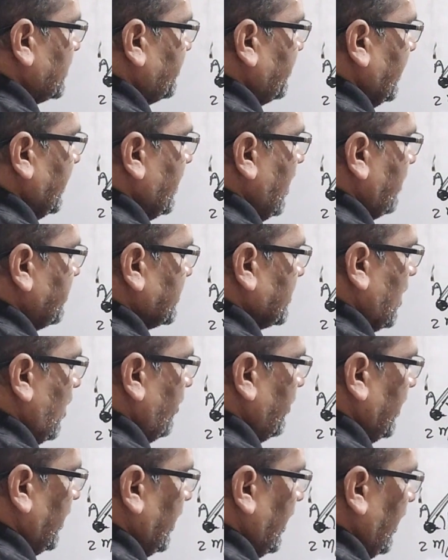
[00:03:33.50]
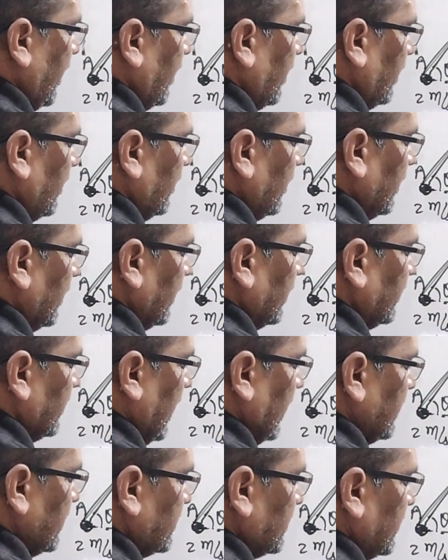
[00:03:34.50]
speed of sound in air,
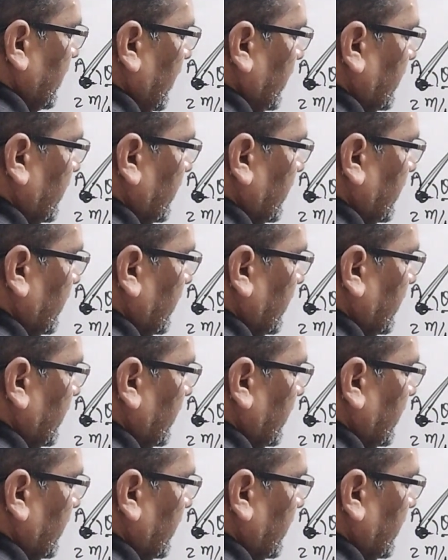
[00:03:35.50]
that is